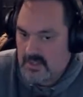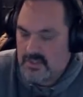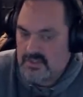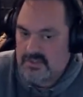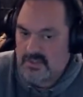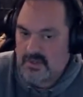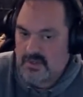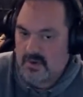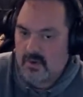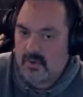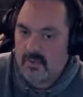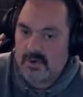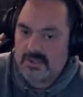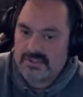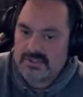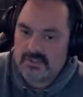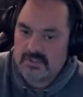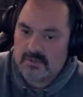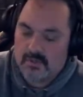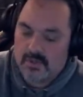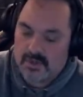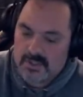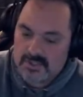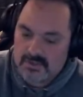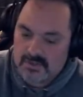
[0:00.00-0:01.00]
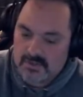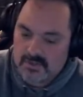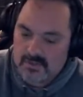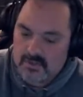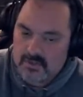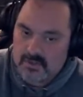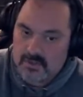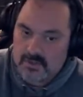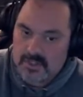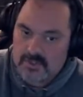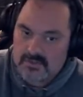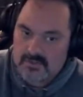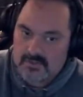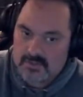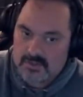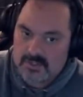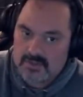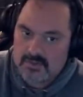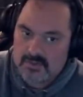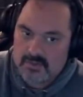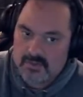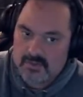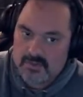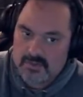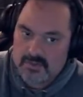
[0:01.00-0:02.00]
So what you want to do is when
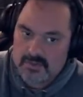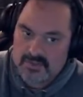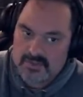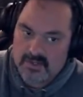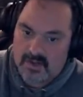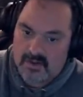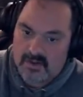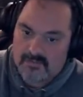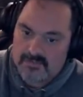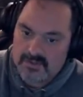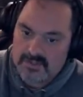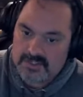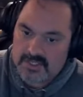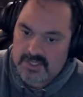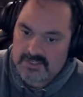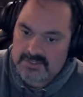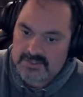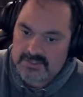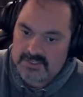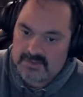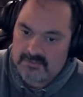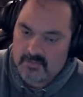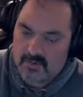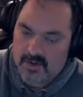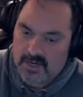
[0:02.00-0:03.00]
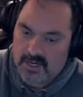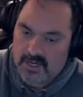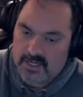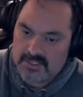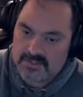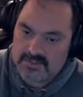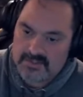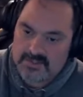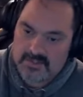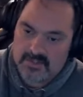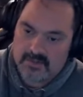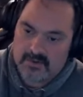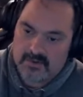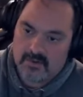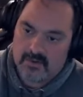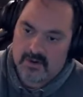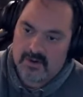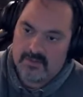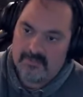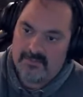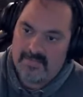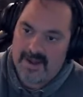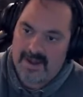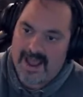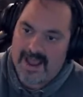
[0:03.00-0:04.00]
you do your self-adjusting brakes, you're going
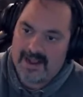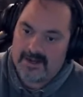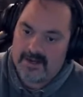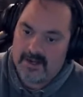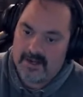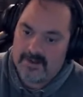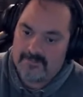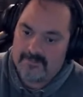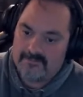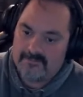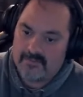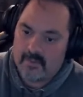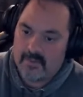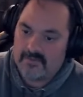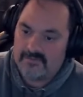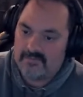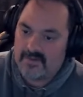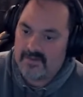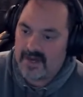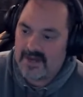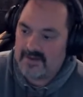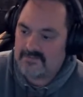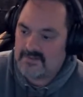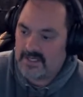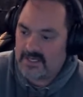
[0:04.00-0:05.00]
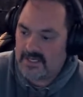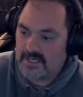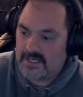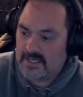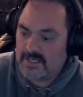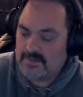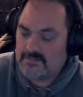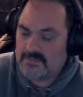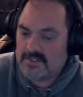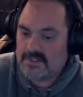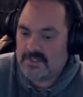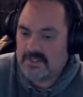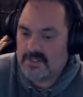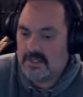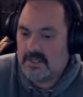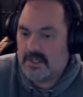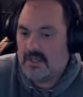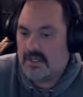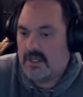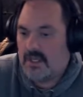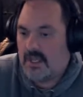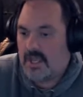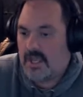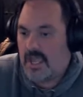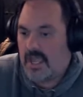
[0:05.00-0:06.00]
to back up four or five times.
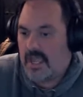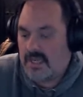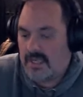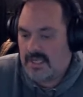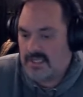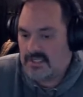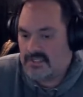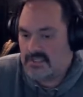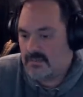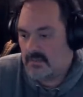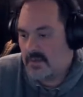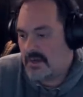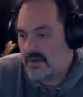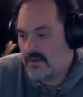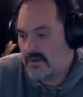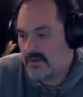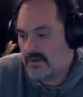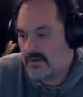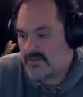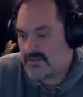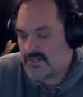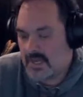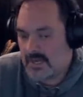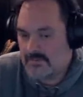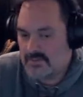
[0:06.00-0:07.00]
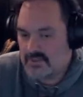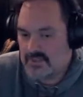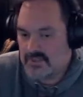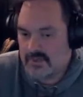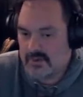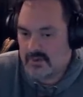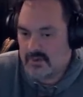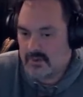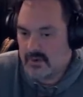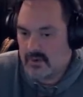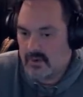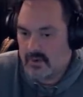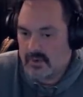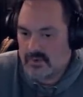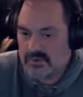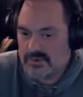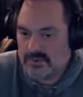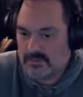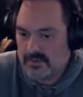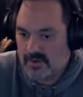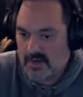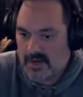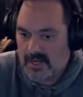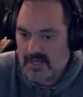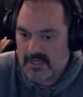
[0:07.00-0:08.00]
And each one of those times you're going to hold
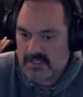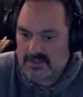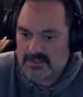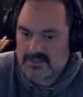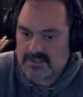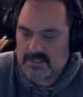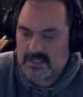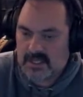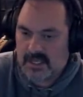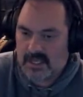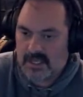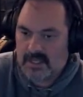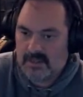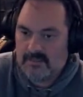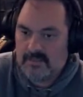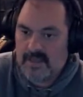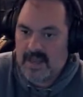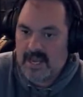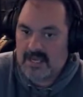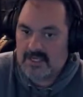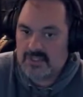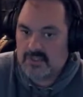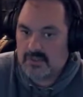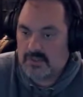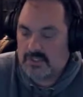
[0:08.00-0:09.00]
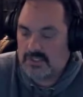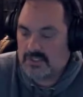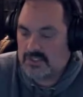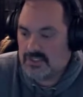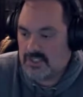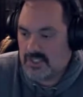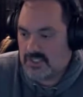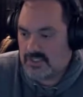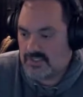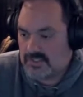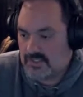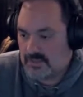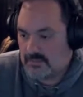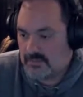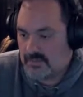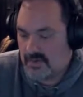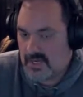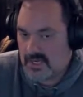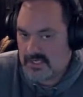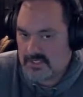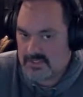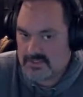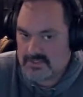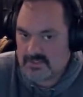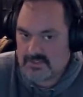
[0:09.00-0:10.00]
your brakes and that should adjust your
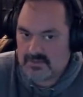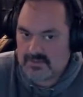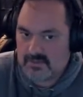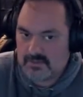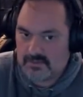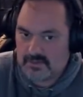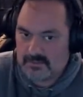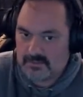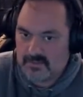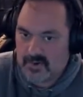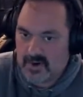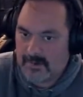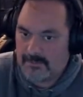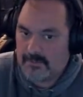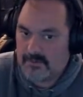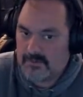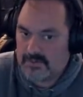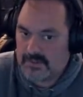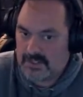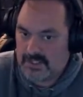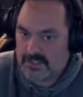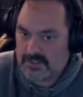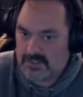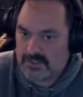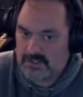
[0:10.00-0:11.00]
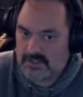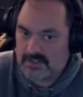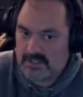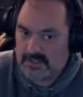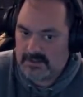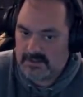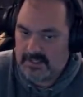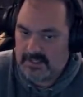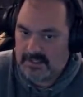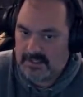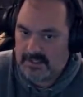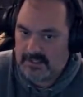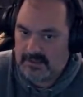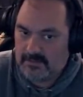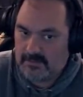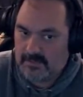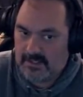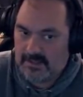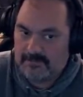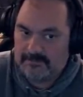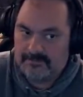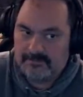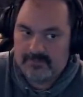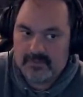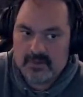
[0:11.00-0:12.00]
brakes to the proper tension that they need to
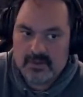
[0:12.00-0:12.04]
be.